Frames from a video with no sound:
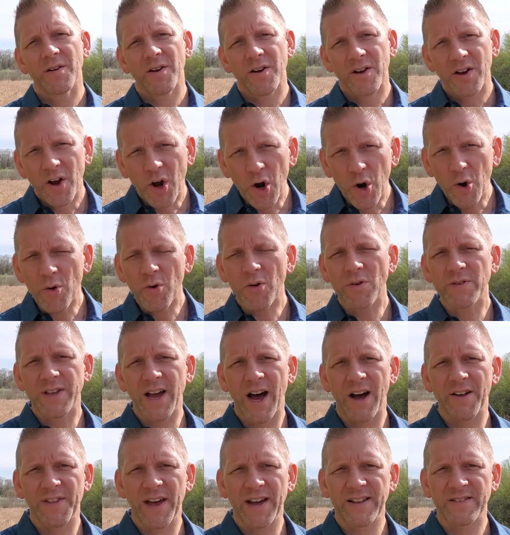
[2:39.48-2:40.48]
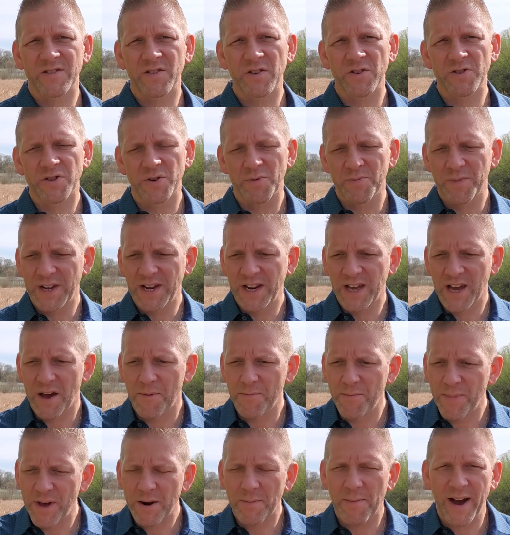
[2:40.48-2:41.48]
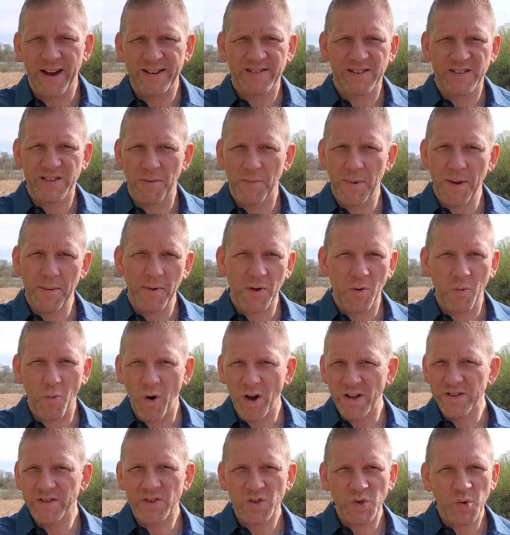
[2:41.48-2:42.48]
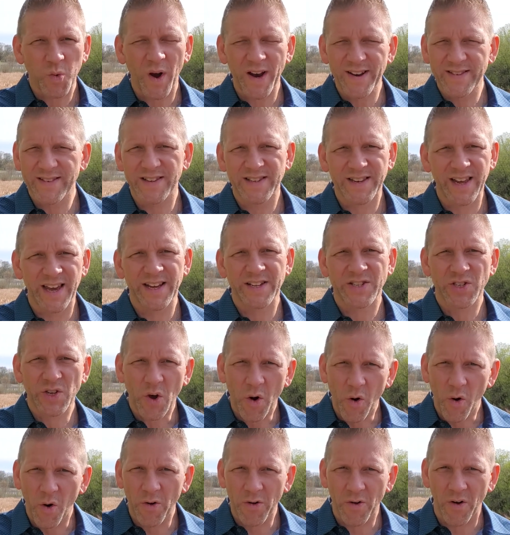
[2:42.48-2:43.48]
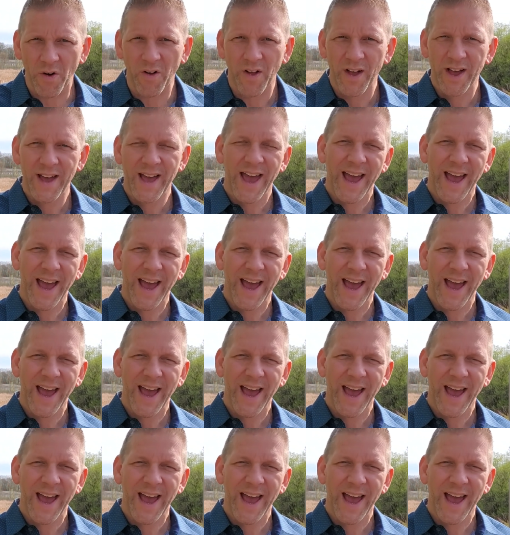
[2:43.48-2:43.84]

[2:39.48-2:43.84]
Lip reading: Cool down that social media and minimize it to maybe once or twice a day total,